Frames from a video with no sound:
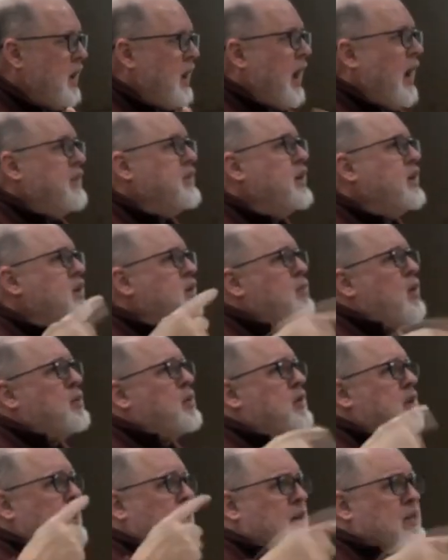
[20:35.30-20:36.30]
And then in the moment
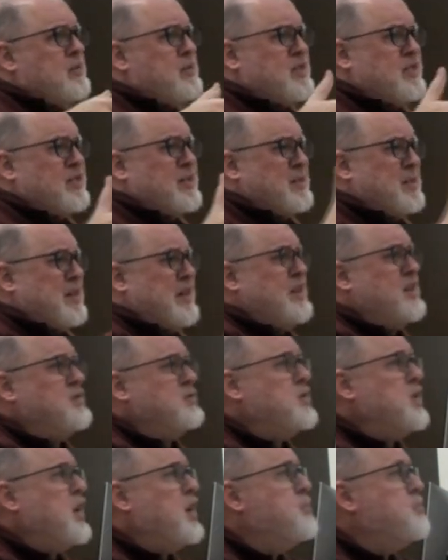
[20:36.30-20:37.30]
of chemism, it
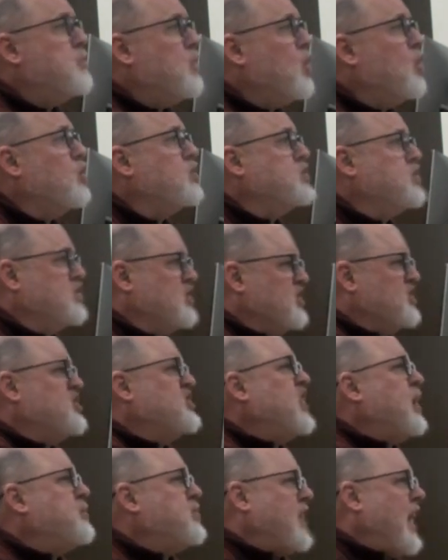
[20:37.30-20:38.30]
emerges, it
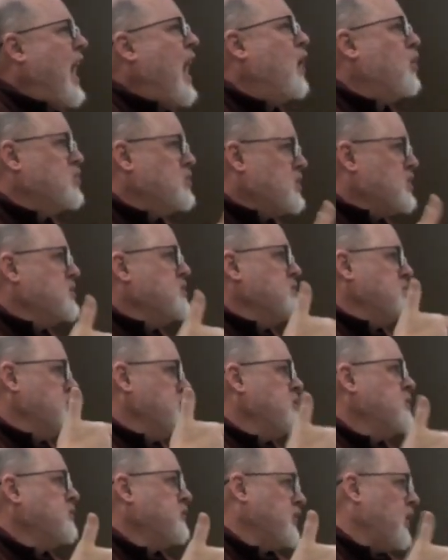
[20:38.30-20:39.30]
steps out
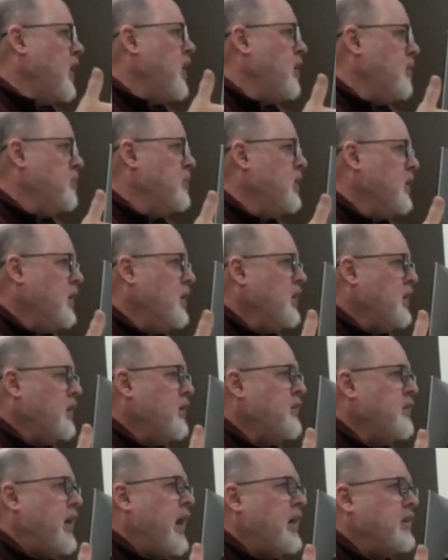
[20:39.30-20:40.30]
from
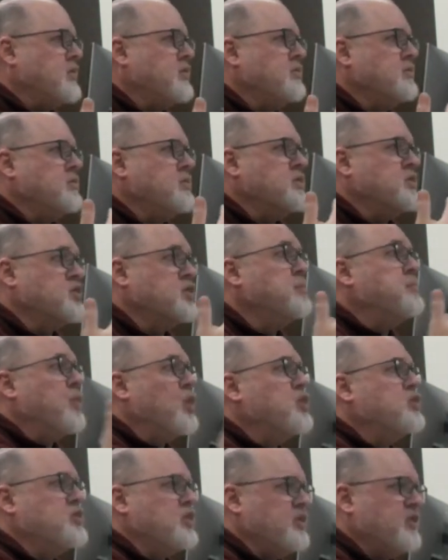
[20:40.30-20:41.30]
that
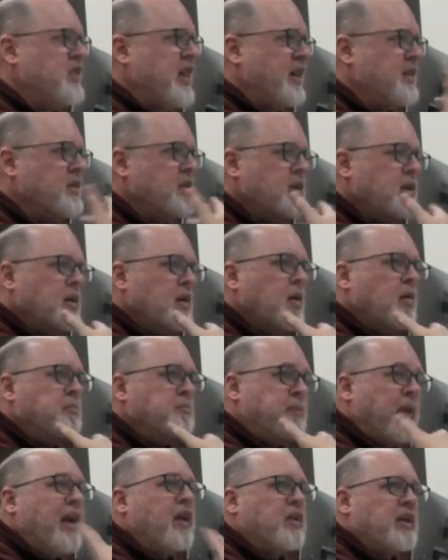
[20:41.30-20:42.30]
submergence, that
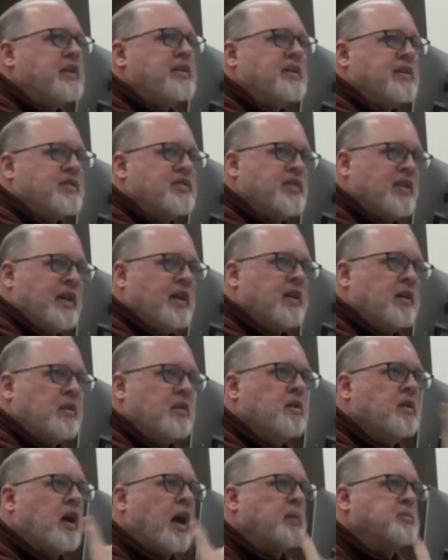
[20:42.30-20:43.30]
buriedness
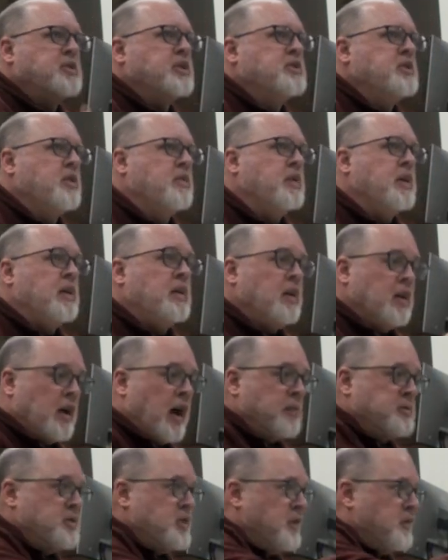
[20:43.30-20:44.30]
in objectivity
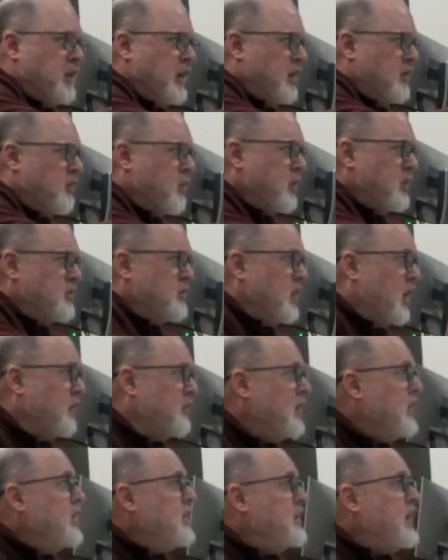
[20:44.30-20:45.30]
in for itself.
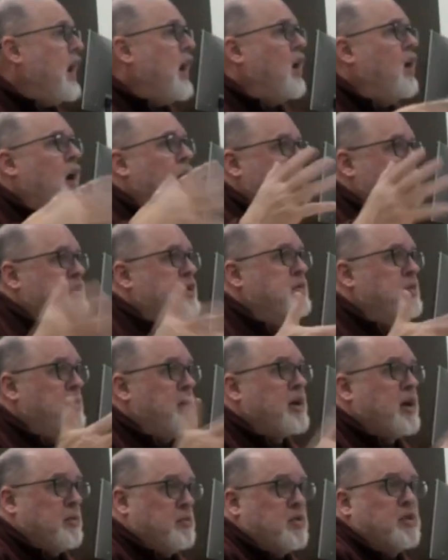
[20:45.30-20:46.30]
Now objectivity
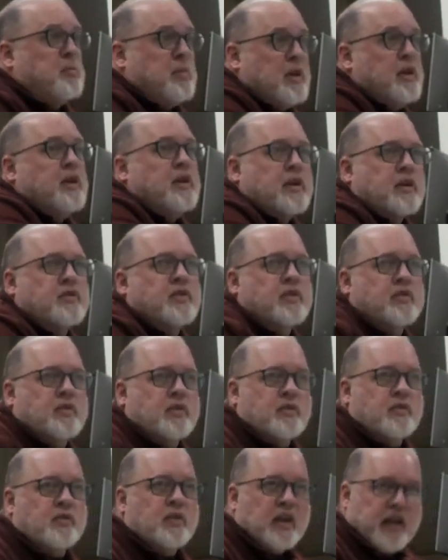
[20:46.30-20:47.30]
becomes immediate
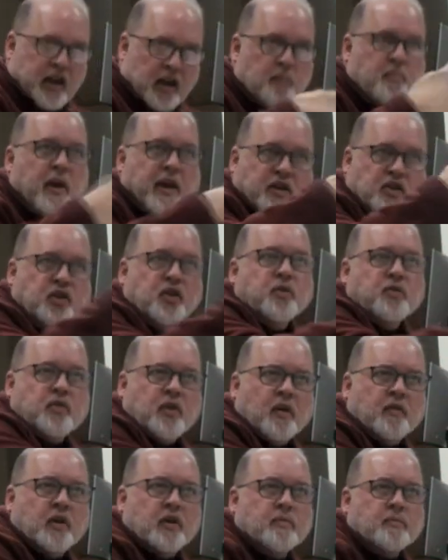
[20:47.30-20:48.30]
existence. It makes use
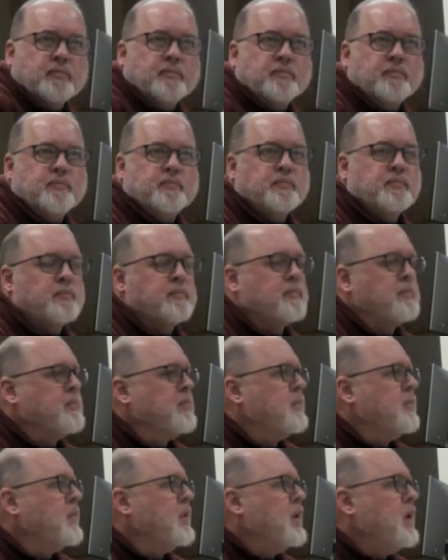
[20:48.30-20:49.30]
of it.
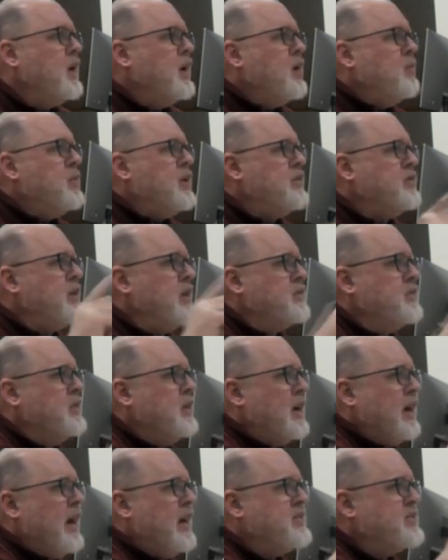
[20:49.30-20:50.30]
But he says,
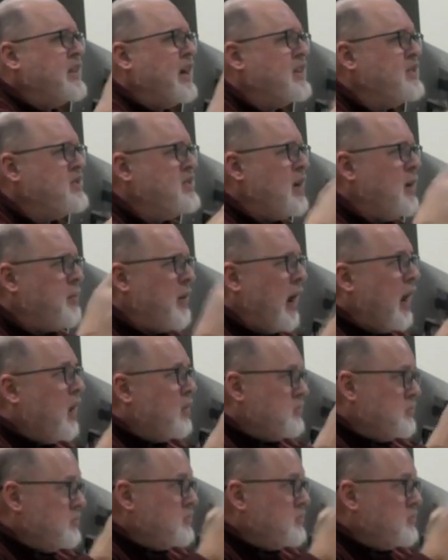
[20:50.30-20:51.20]
it's got to step out.